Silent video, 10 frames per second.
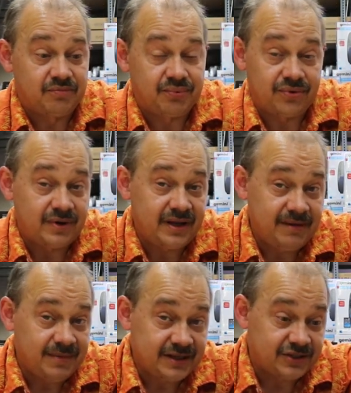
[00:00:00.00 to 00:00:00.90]

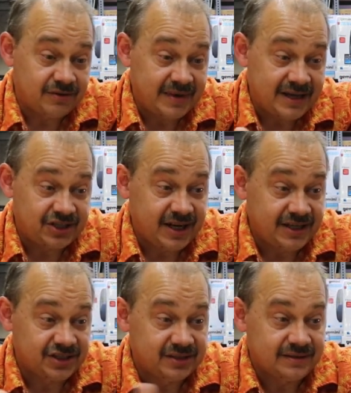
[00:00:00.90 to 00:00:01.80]
pretty much your
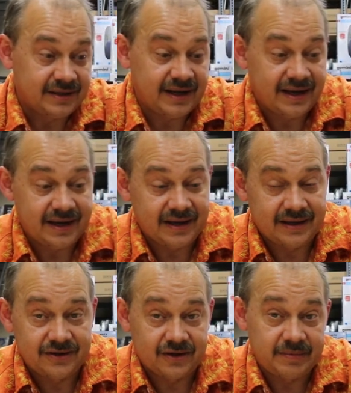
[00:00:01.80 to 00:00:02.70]
imagination
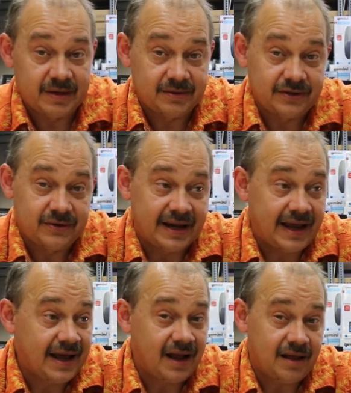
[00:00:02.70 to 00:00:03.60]
and you're going to be able to do it.
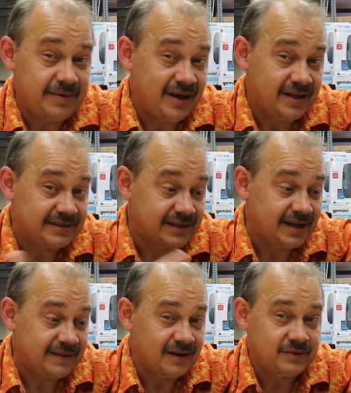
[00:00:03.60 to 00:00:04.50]
And I'll be honest, I
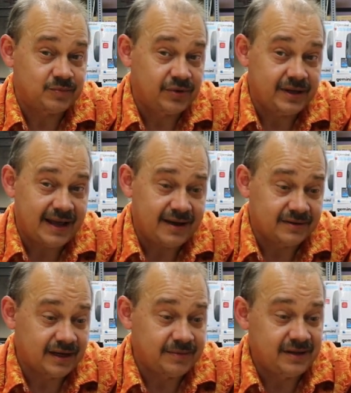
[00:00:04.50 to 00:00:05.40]
thought it was pretty
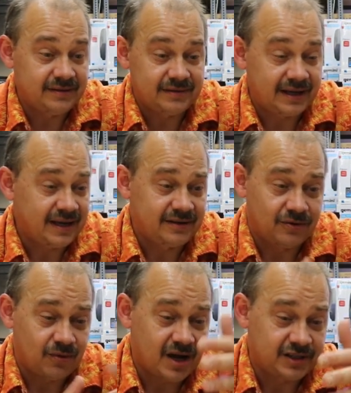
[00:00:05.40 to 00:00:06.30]
loud. I mean, again,
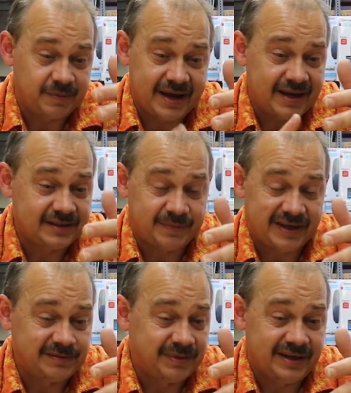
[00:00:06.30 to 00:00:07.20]
garage bands,
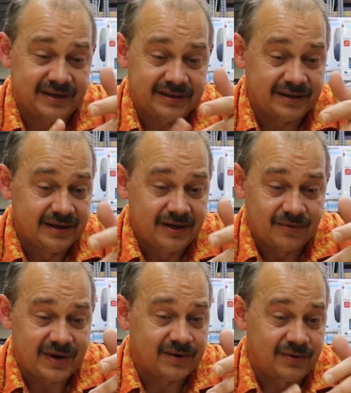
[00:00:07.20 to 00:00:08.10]
basement,
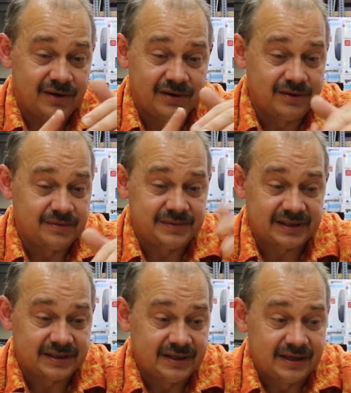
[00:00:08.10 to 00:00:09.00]
rec
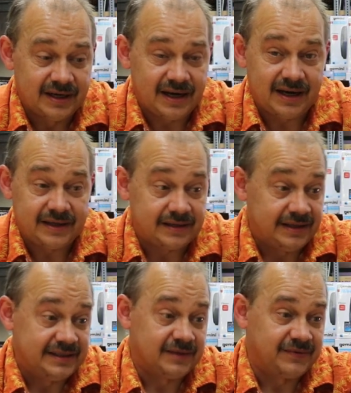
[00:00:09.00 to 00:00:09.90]
rooms, uh,
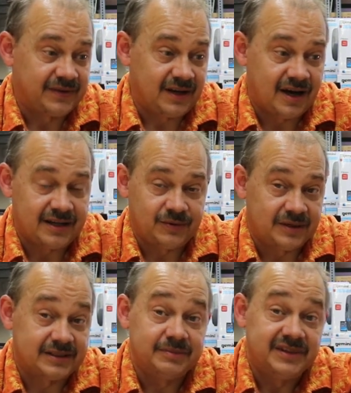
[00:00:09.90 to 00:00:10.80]
you need something for the cause, you
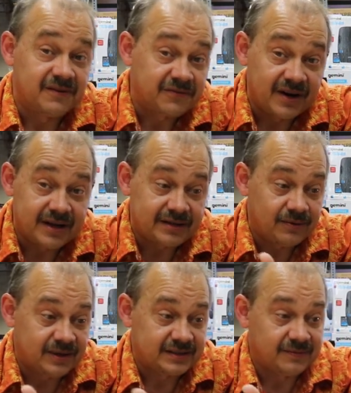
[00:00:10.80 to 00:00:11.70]
want something different,
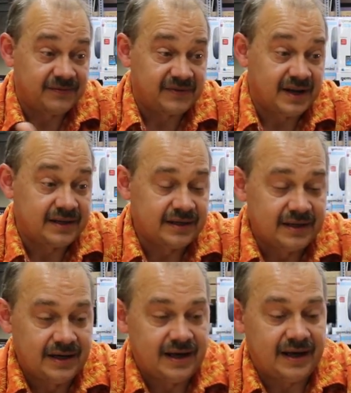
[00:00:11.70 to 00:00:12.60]
you want something fun.
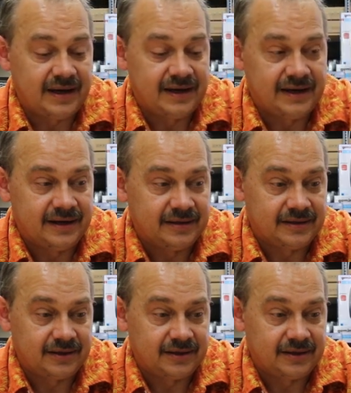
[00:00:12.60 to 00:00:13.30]
Uh,